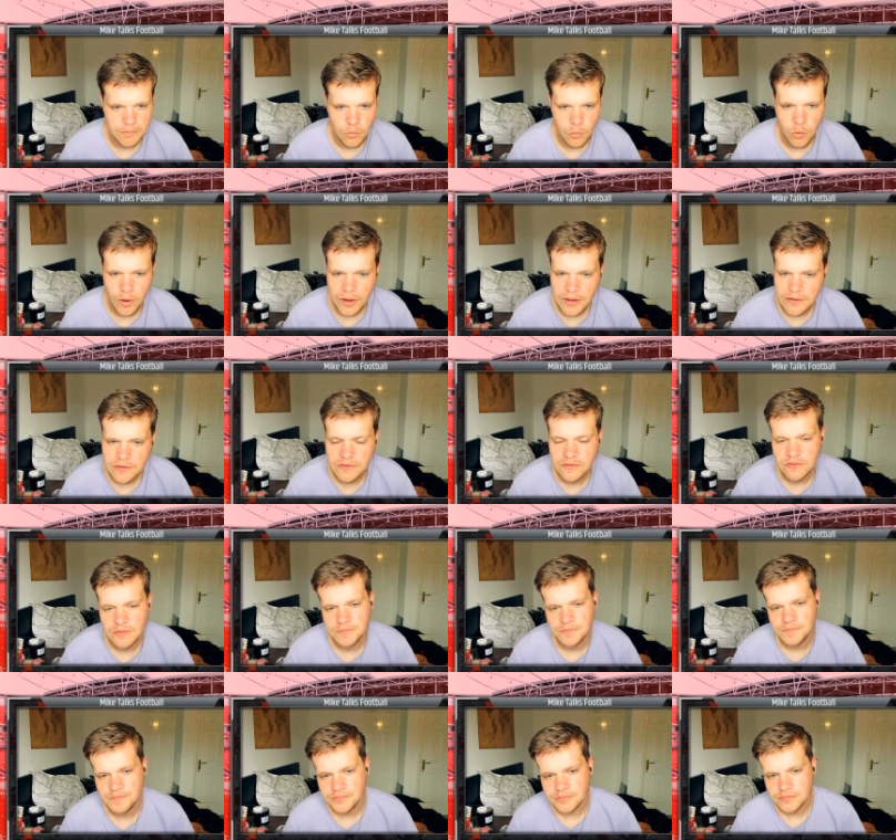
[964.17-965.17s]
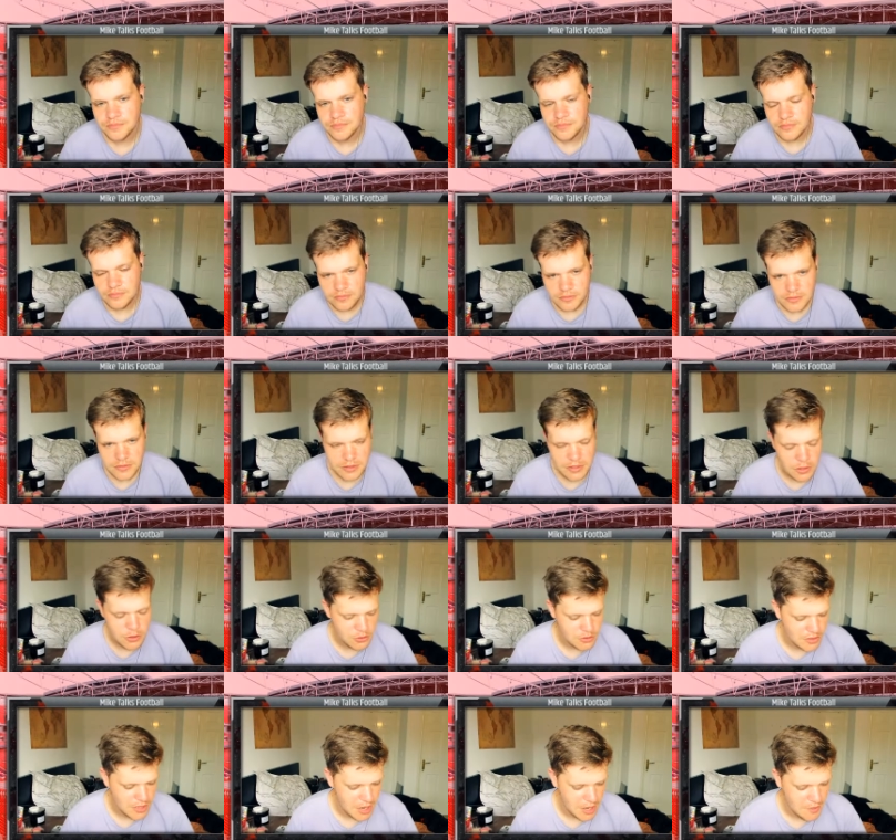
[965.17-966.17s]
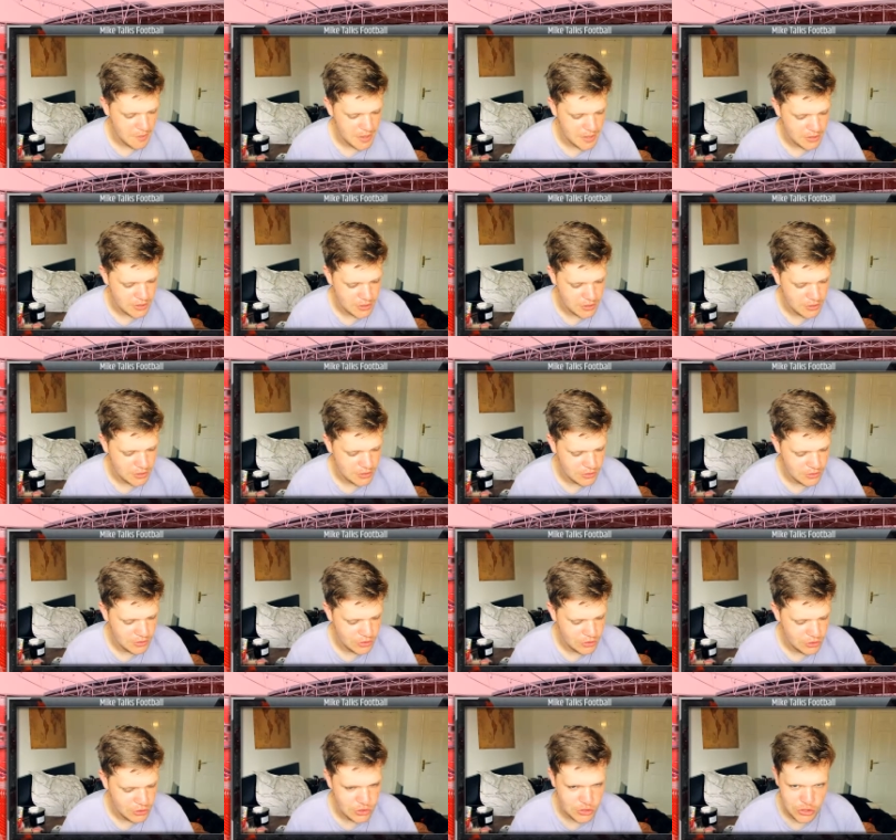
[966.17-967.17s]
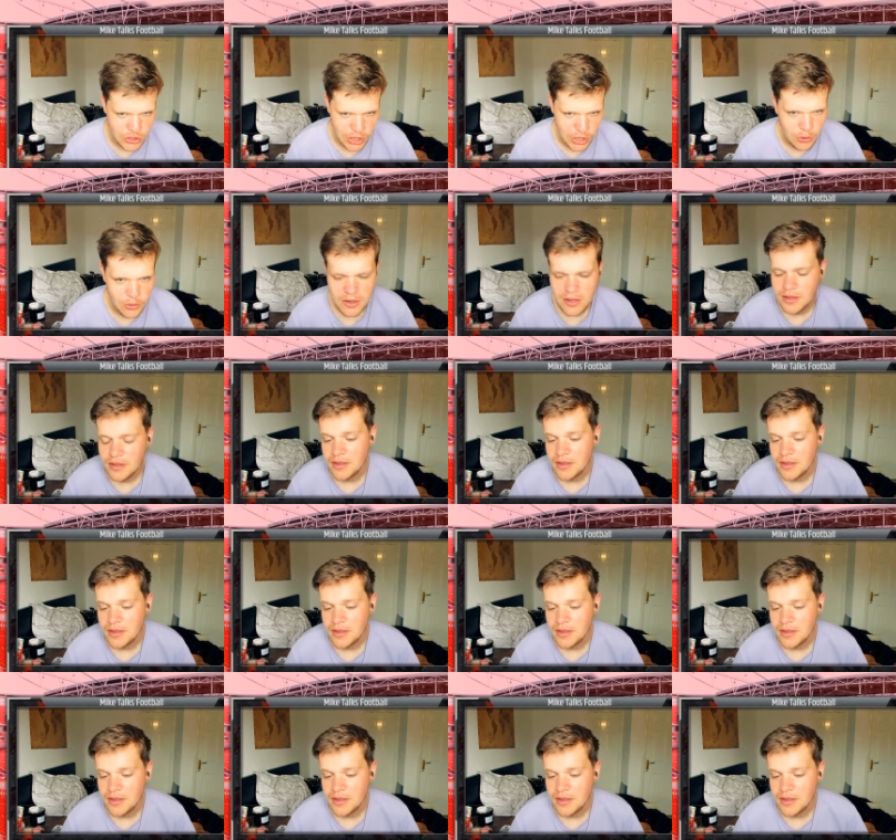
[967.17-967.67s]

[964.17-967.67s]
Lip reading: wife, whose name is Joe.